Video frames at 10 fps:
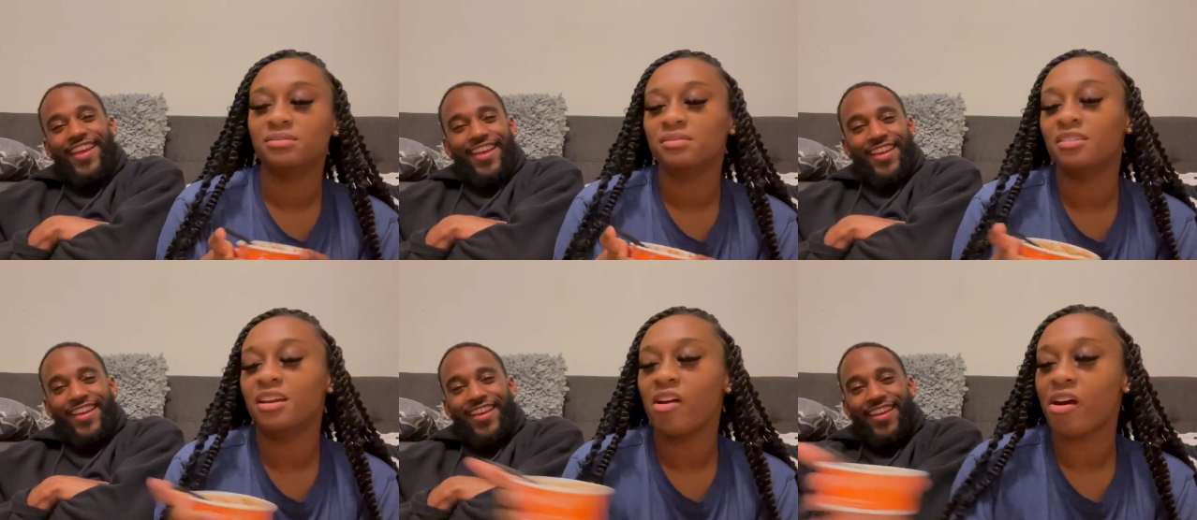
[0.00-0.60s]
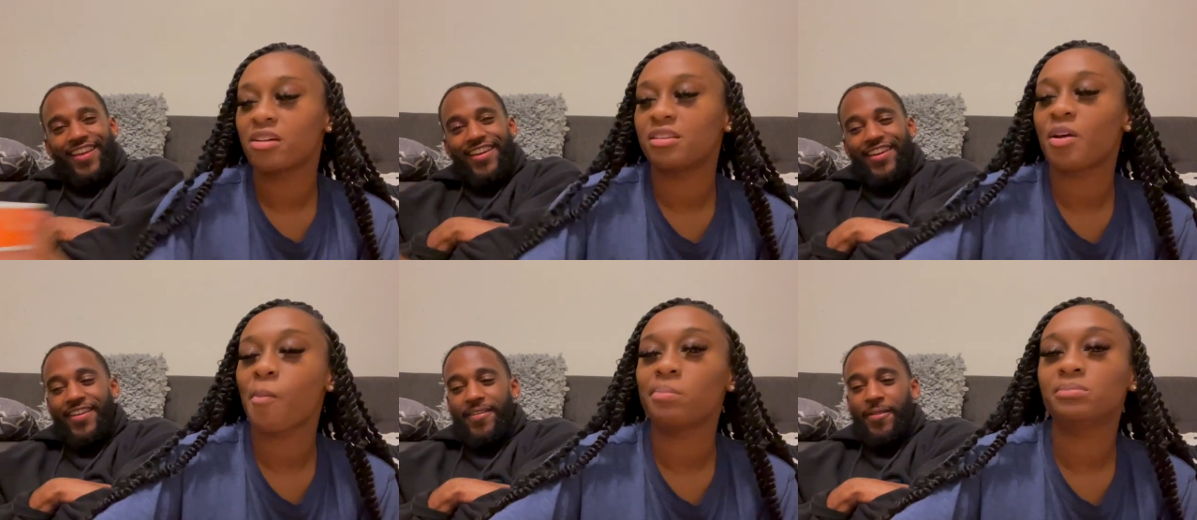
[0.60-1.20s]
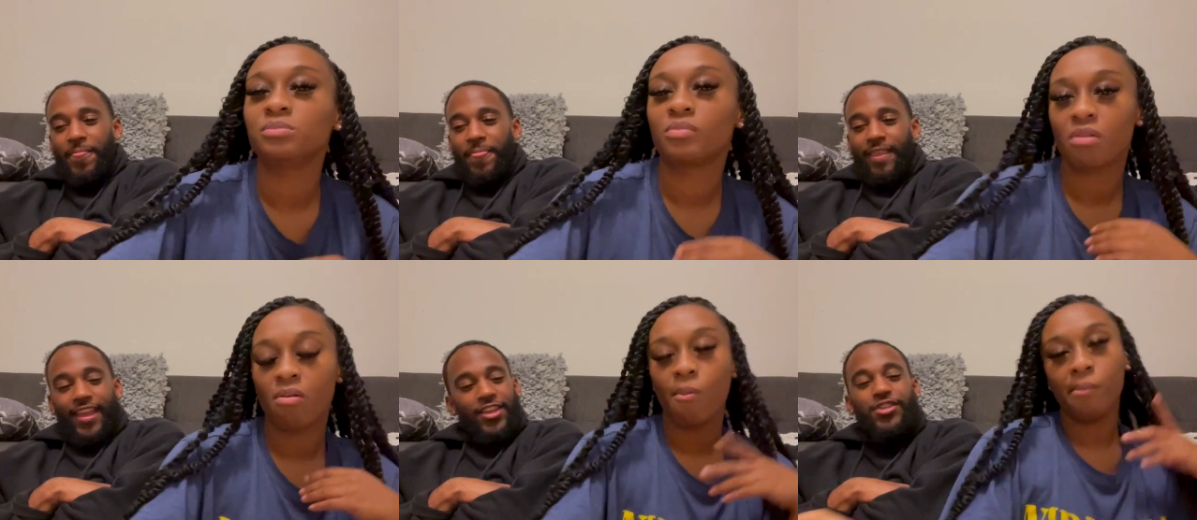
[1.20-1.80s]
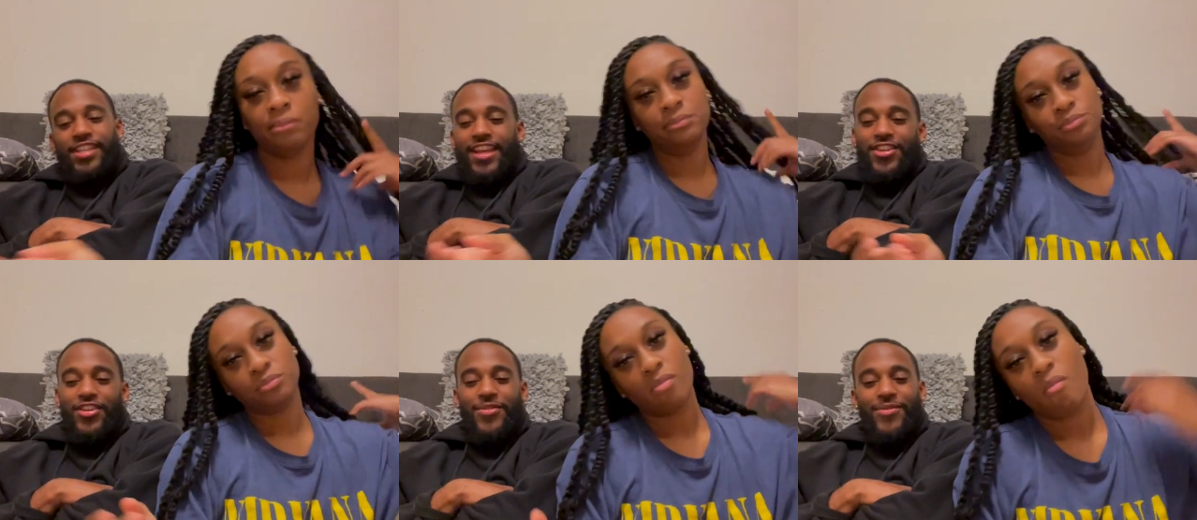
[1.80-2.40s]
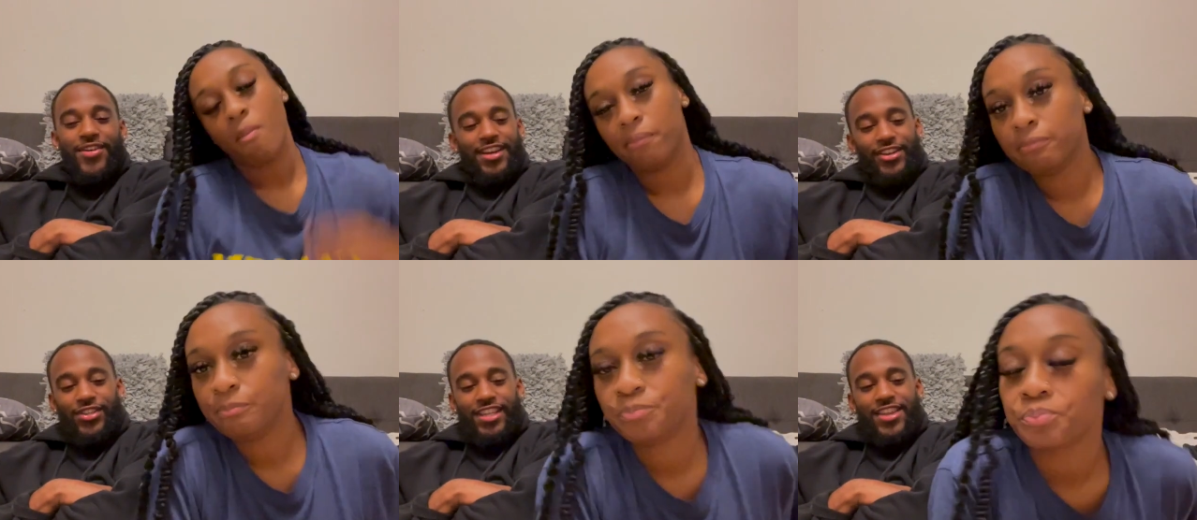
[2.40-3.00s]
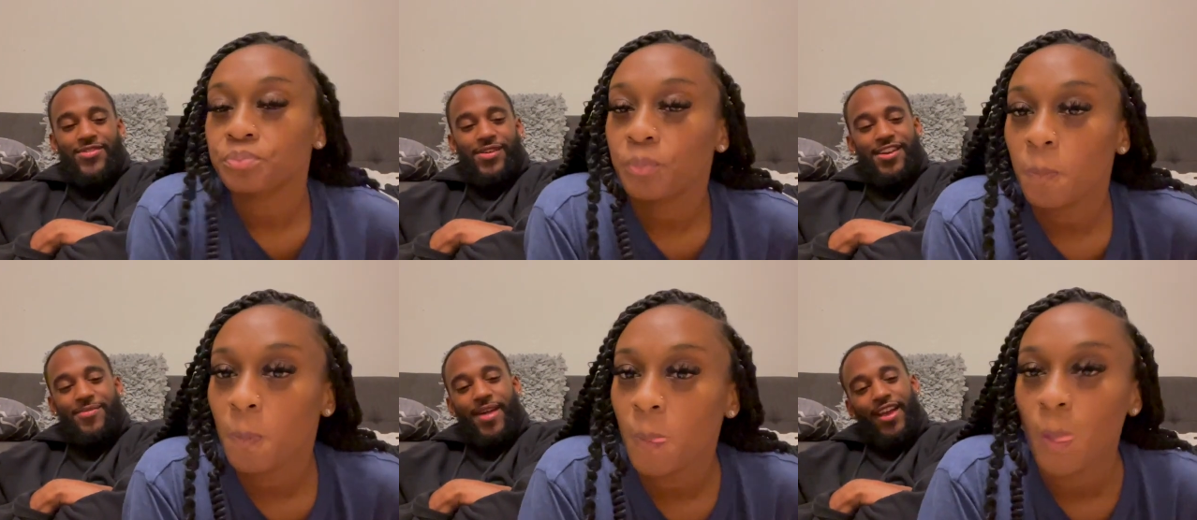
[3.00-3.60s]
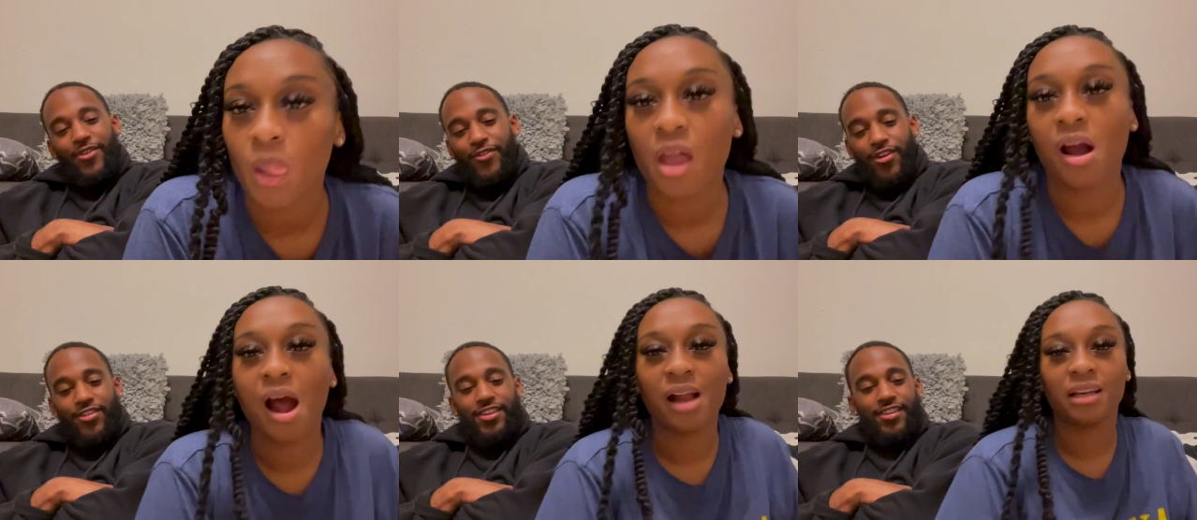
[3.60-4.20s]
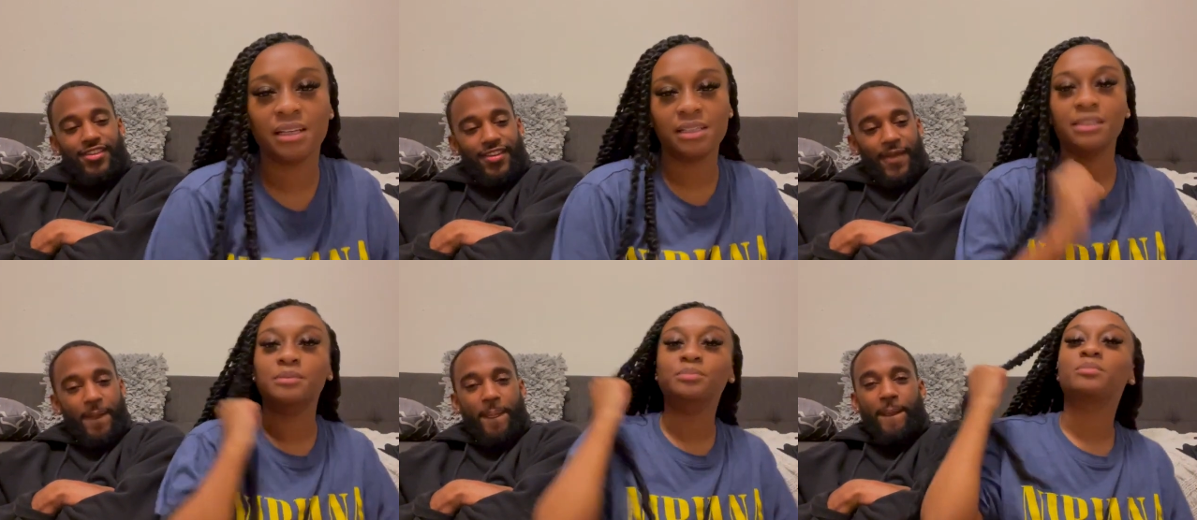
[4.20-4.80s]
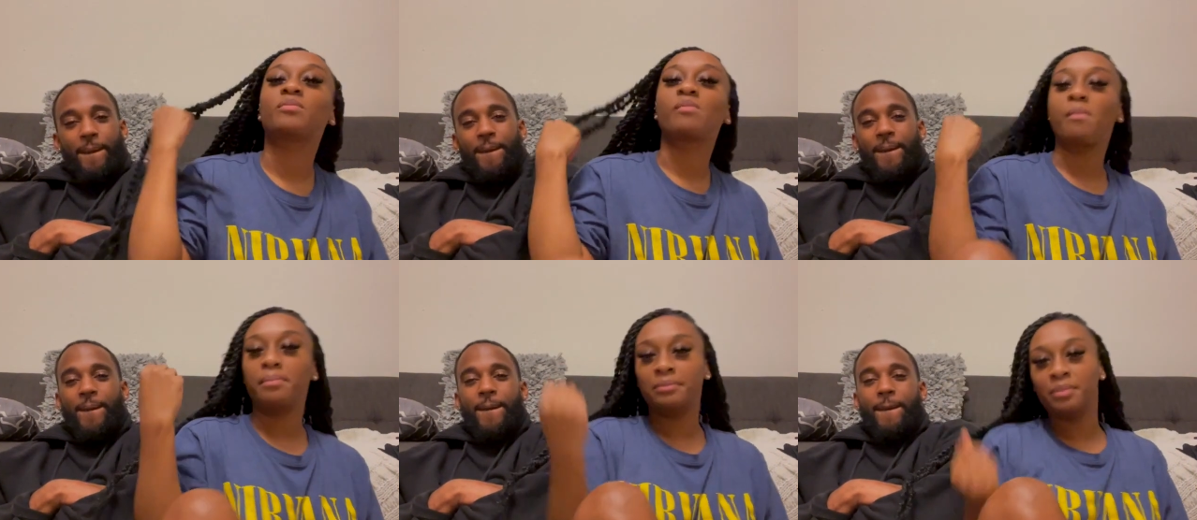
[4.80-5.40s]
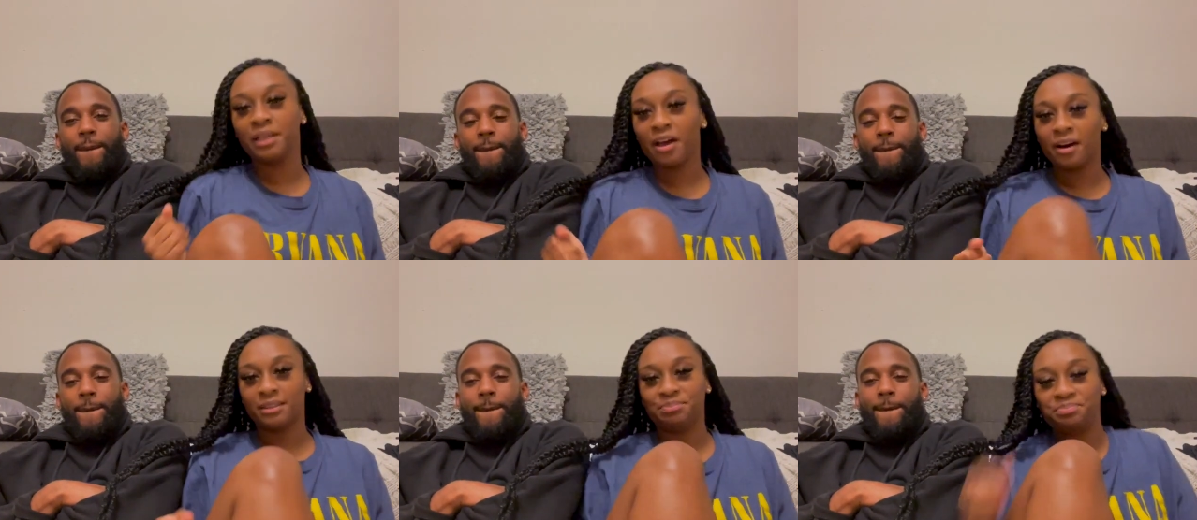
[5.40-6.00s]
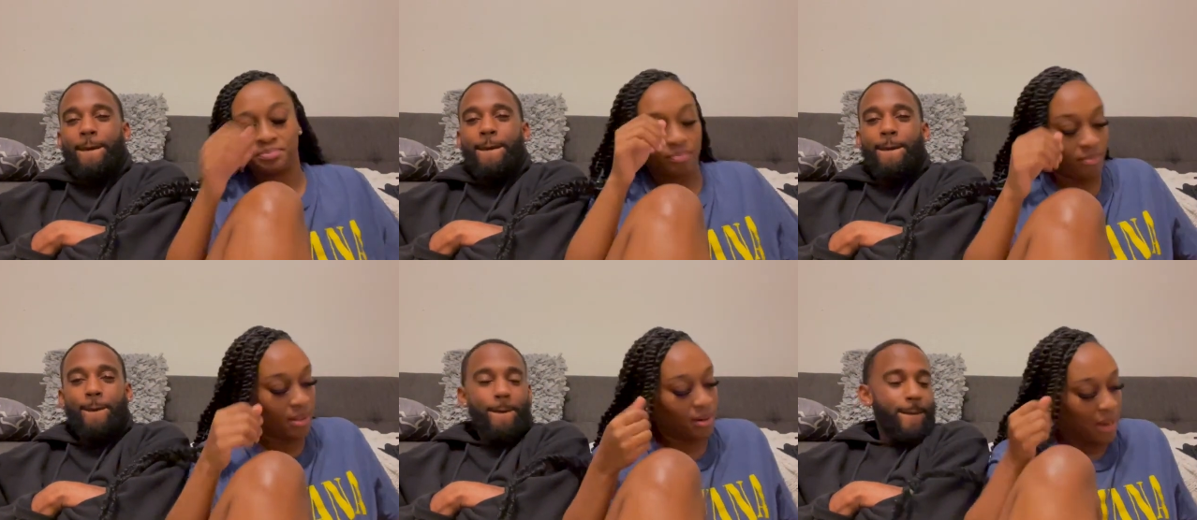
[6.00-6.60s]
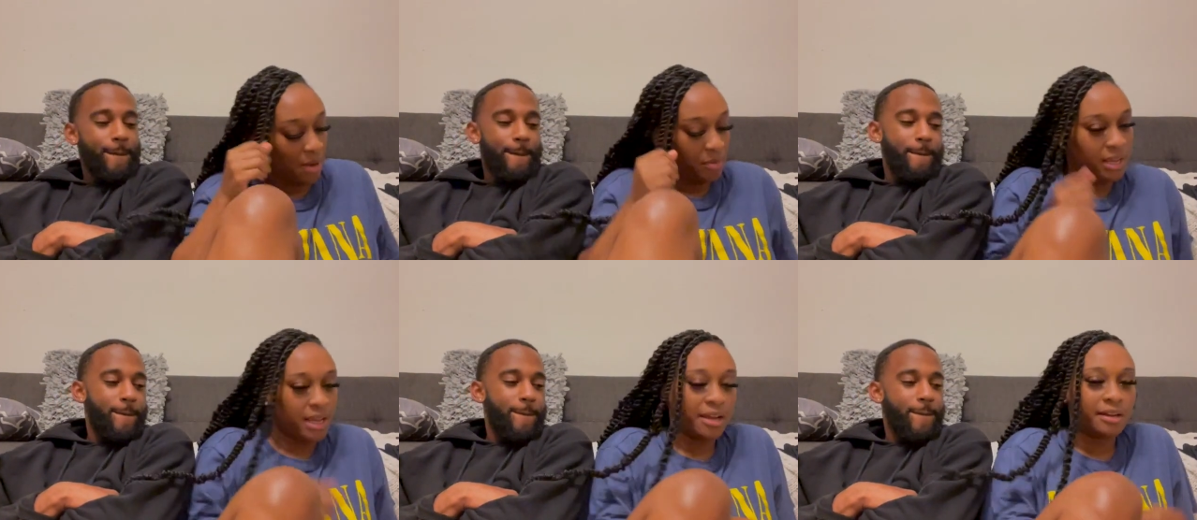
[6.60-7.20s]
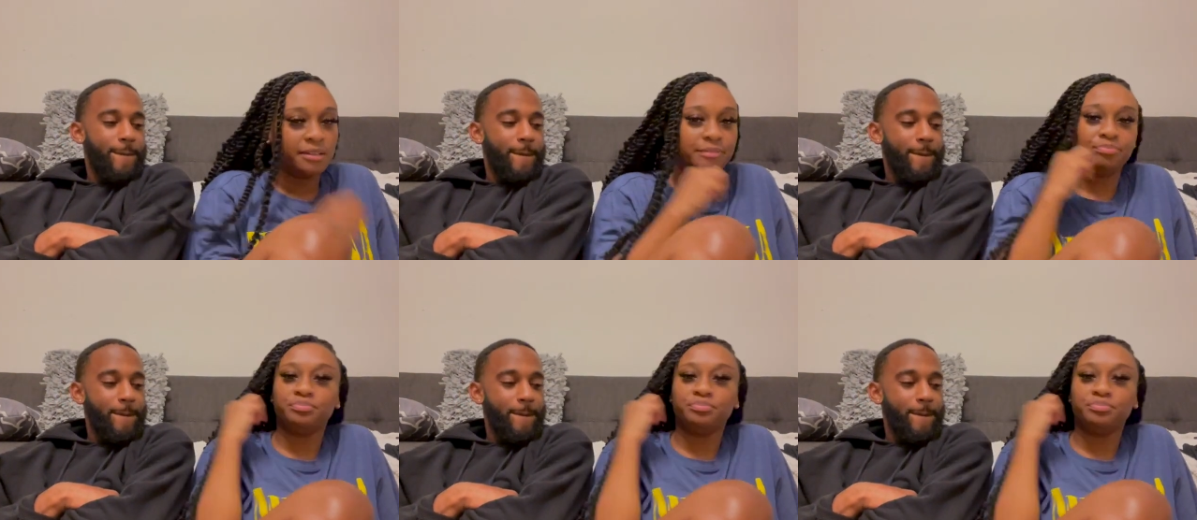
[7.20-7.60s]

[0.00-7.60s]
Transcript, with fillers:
Speaker 1: no, they got good though.
Speaker 2: And you say you didn't want it. You said you wanted the macaroni. I
Speaker 1: did. But y'all, now we here